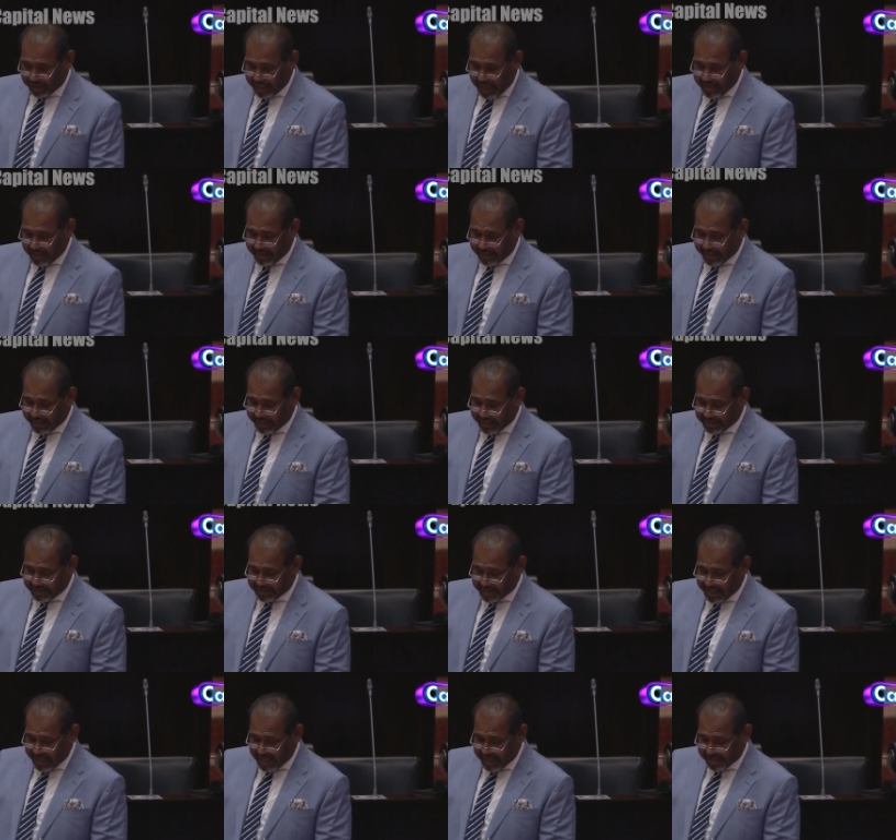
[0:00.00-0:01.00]
and
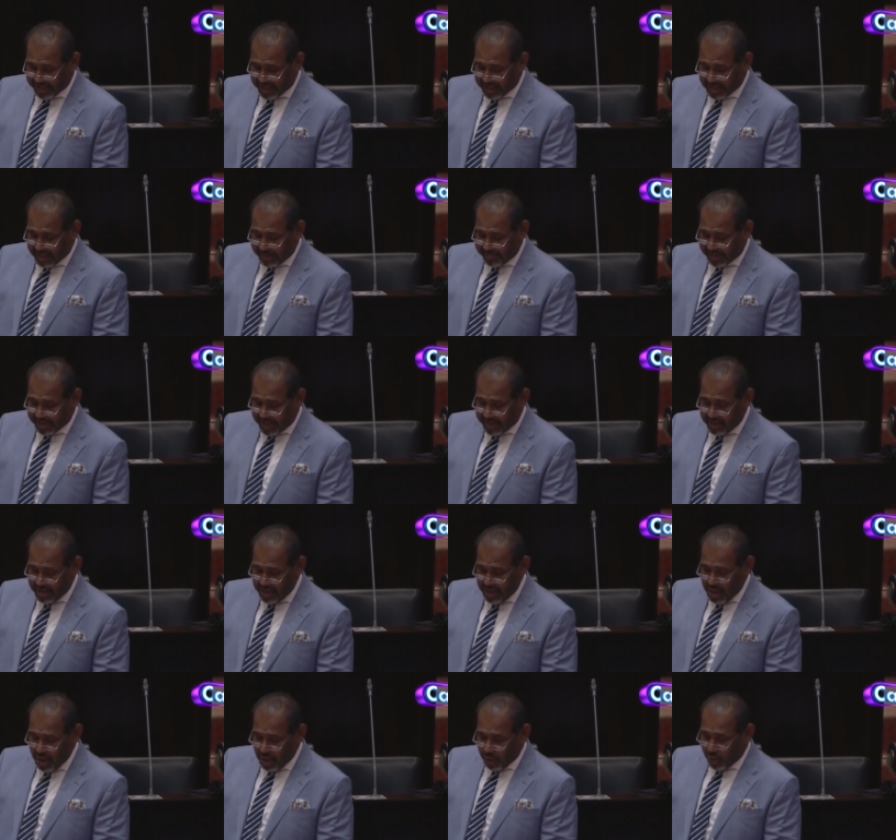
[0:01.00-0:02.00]
Reconciliation Commission
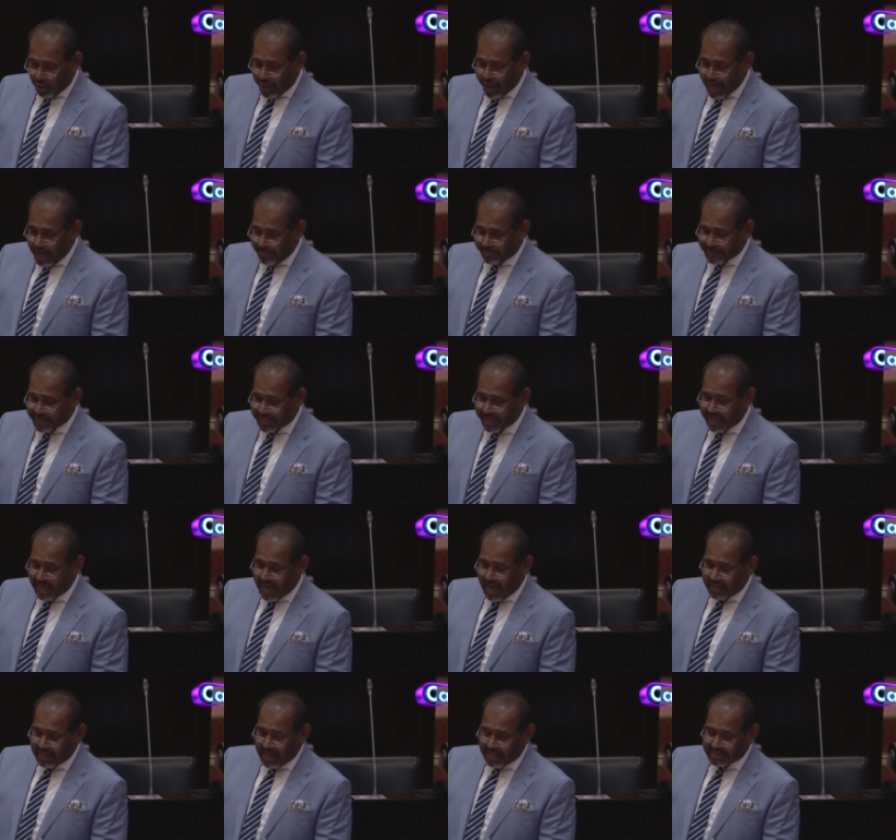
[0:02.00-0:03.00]
could help Sri
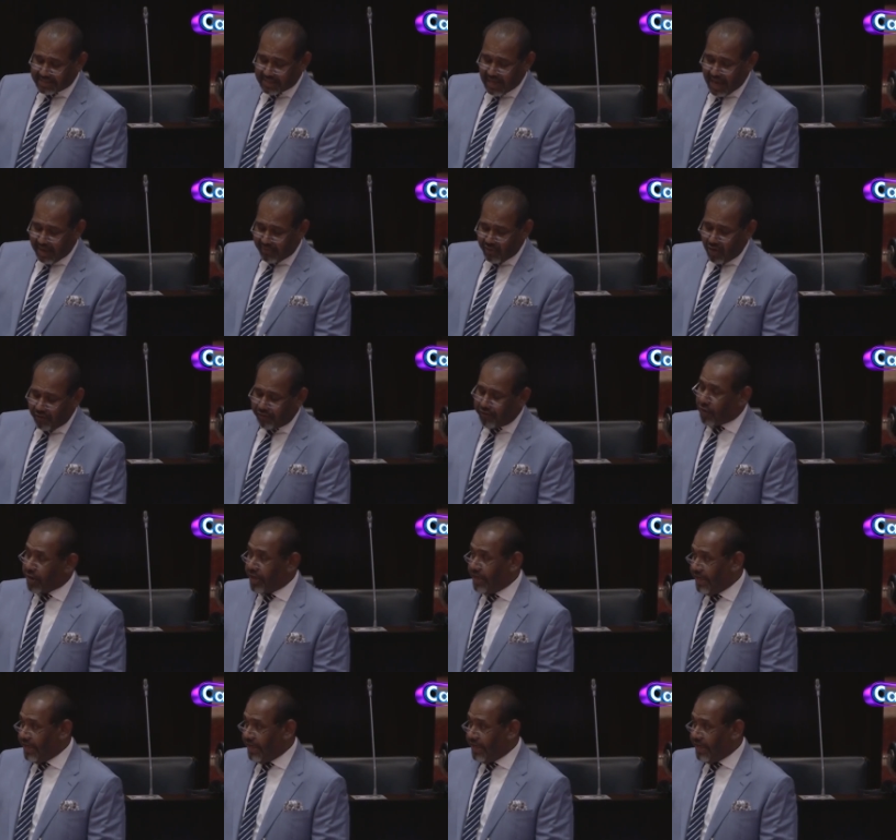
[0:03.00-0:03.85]
Lanka starve off foreign